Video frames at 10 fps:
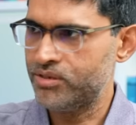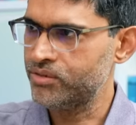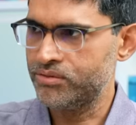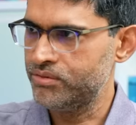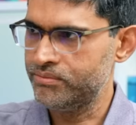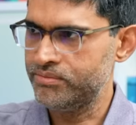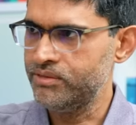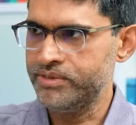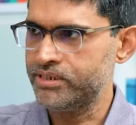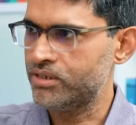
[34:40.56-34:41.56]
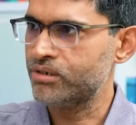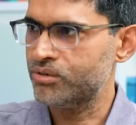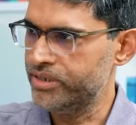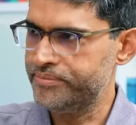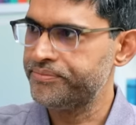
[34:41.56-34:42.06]
not going right. to talk to
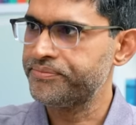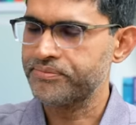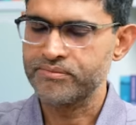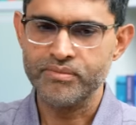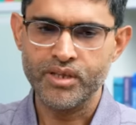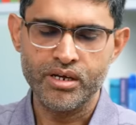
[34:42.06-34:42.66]
them.